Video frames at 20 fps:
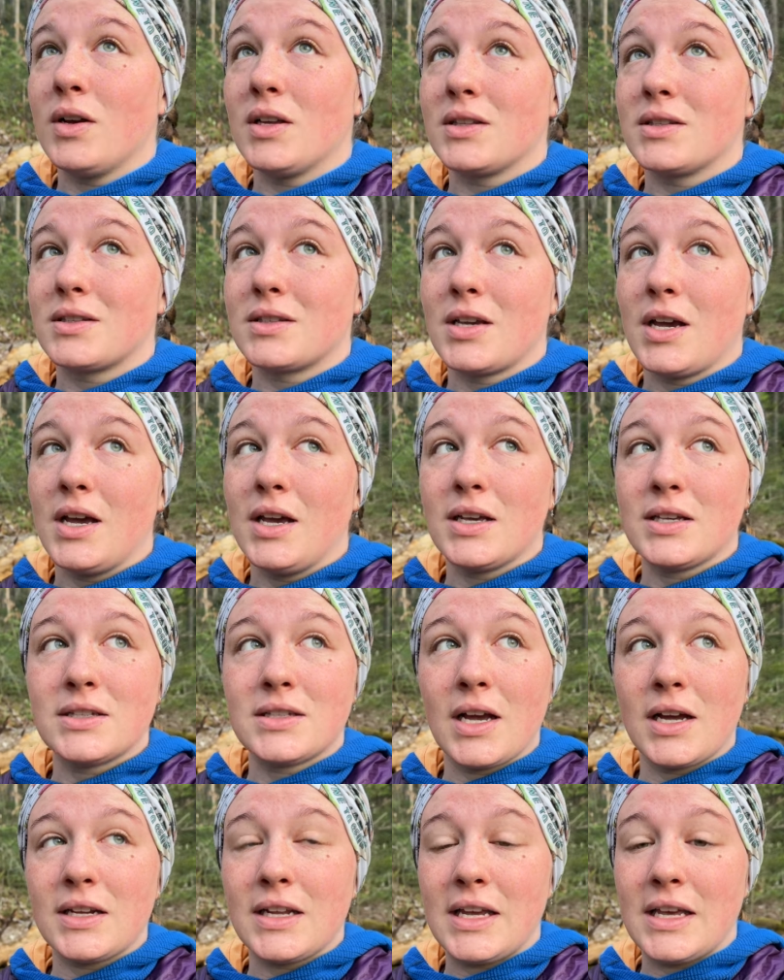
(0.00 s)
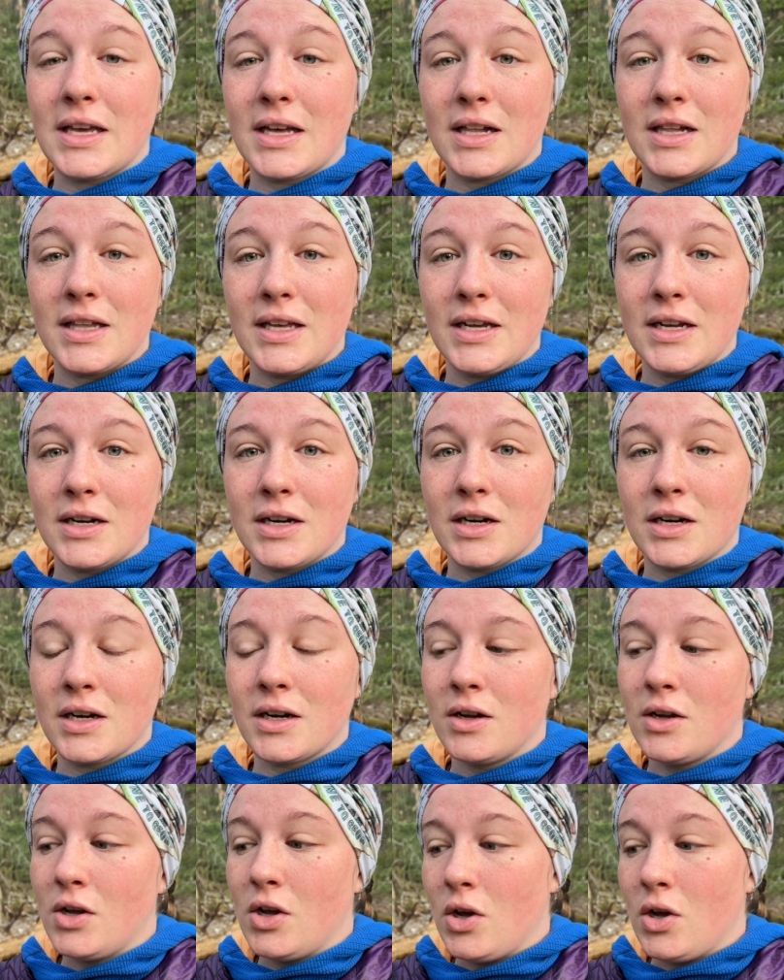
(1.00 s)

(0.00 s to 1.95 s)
It's sunny, clear,